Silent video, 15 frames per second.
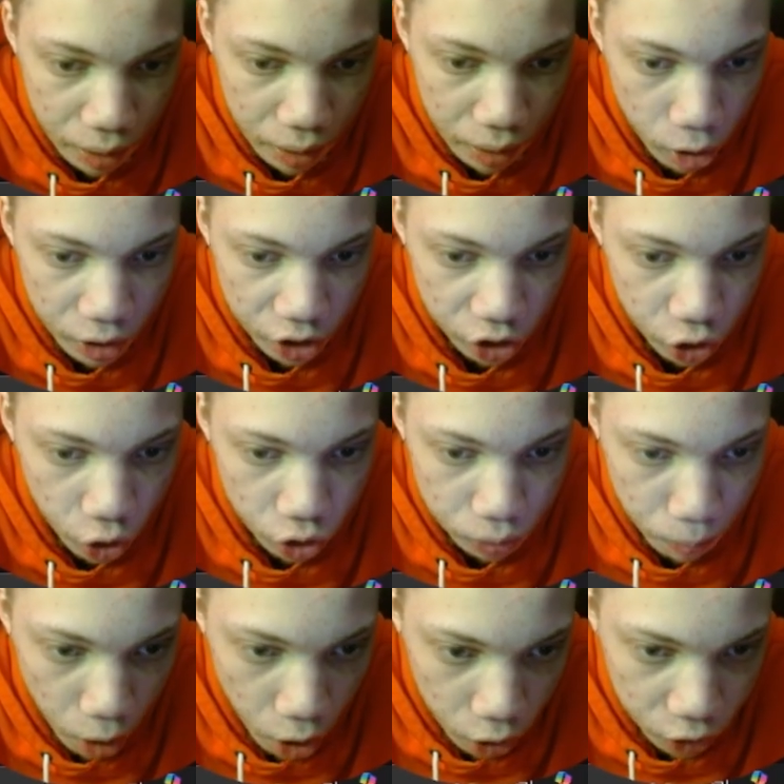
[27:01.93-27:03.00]
bro, and there's no
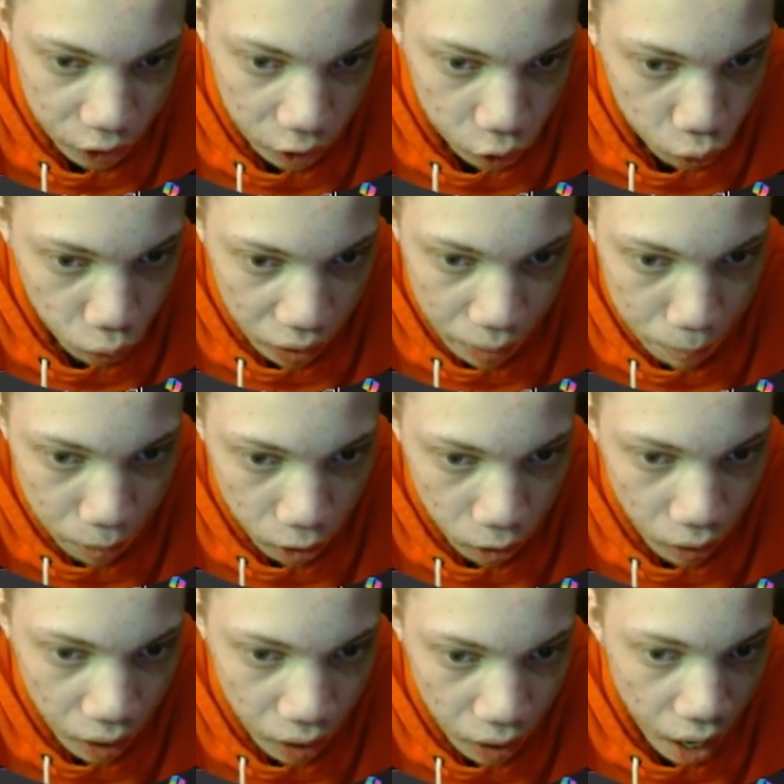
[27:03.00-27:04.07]
smaller channels winning, bro,
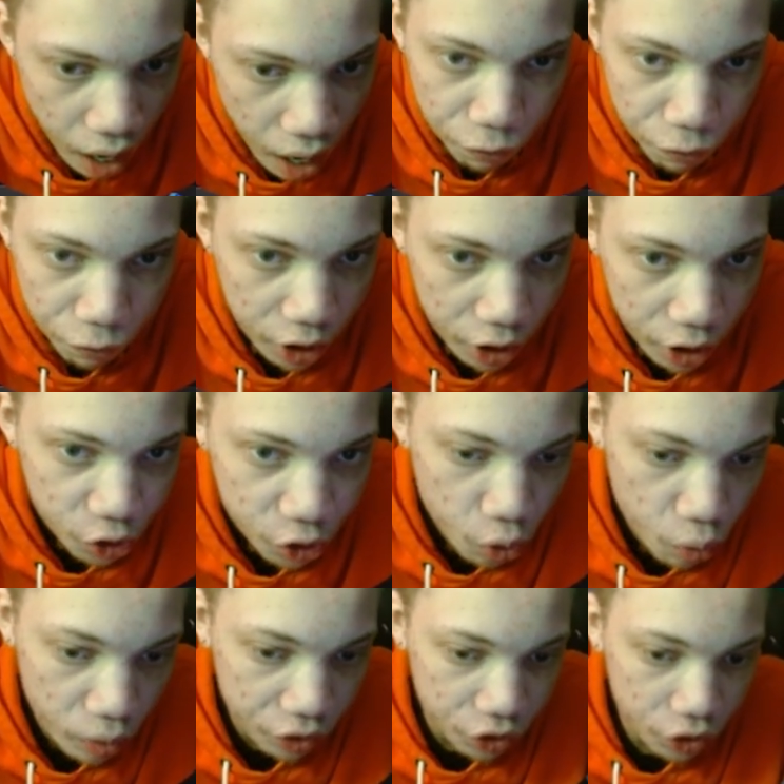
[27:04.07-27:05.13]
how the fuck is you gonna
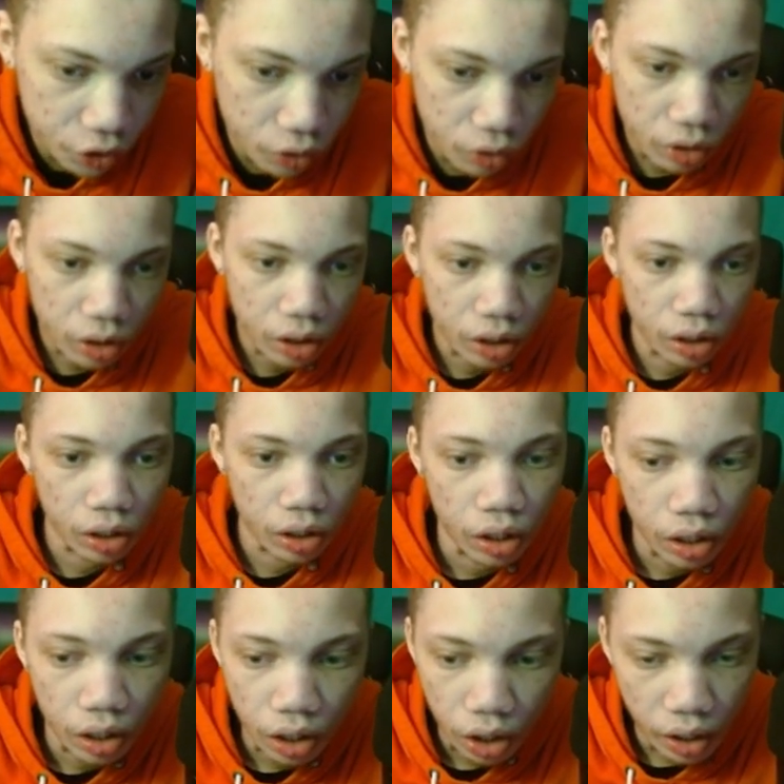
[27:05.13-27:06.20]
win too?
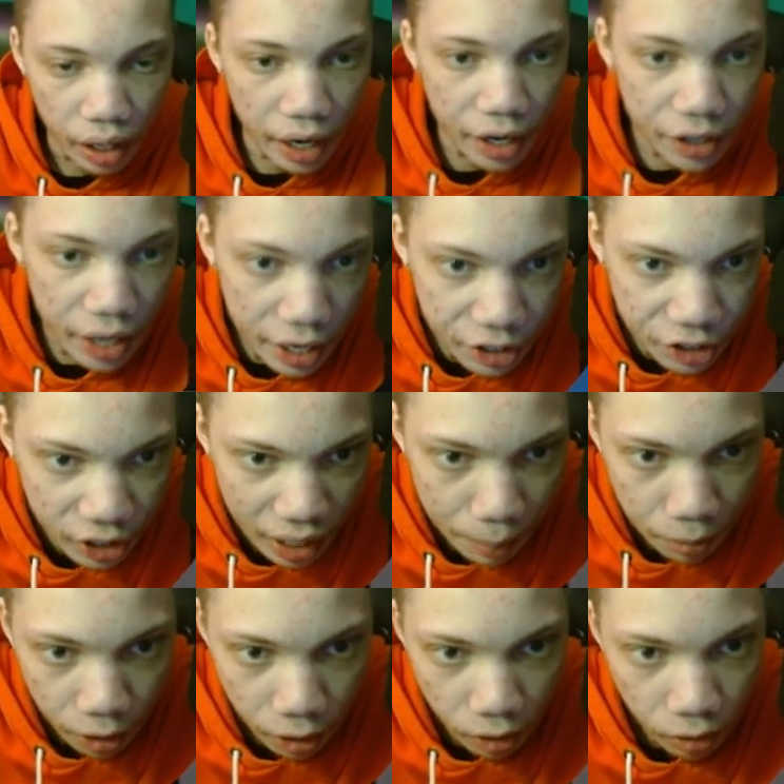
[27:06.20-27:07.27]
And answer that,
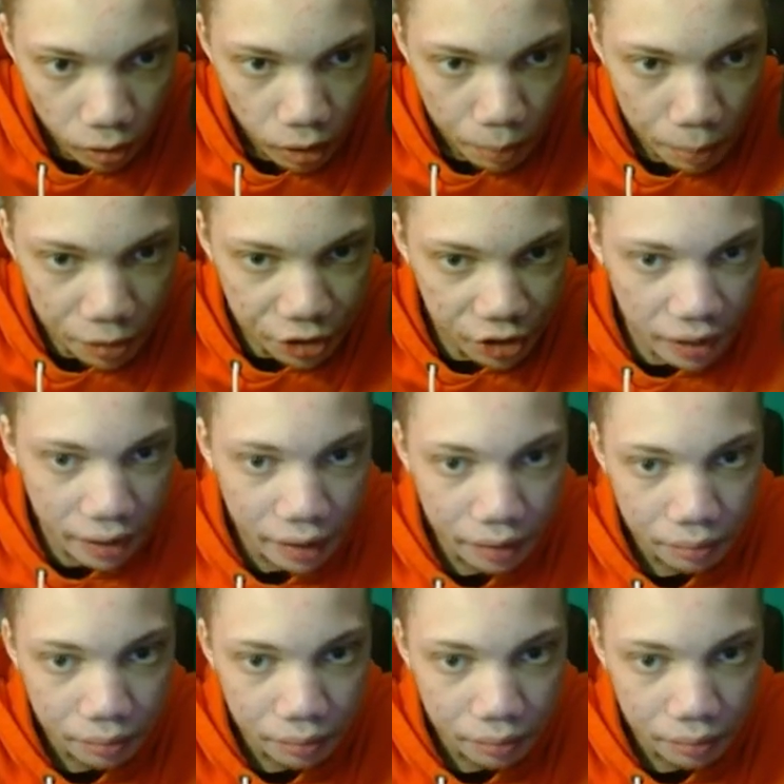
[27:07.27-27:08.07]
bro. But yeah.